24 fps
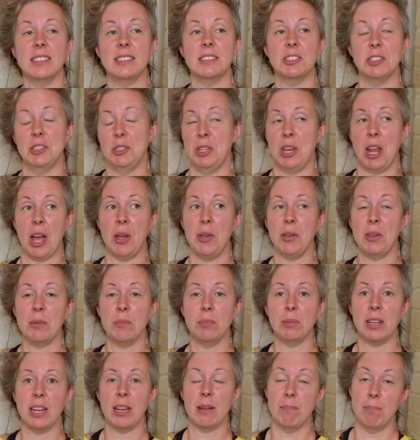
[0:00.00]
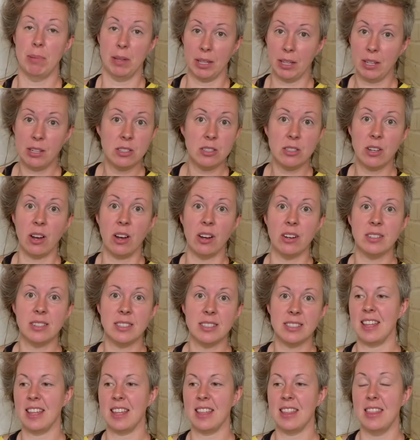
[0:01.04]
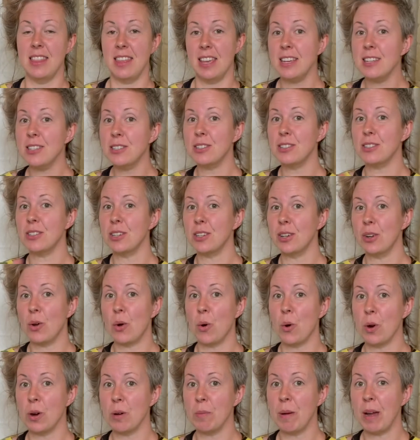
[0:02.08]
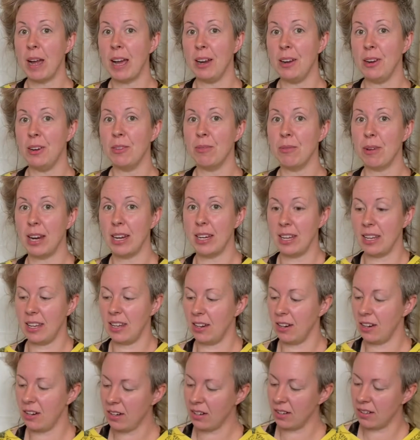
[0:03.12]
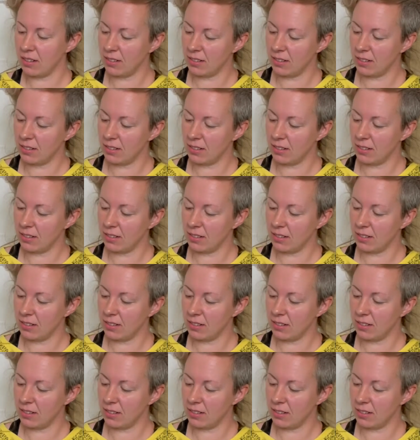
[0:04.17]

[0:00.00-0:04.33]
now you can play a billion songs. This chord pattern right here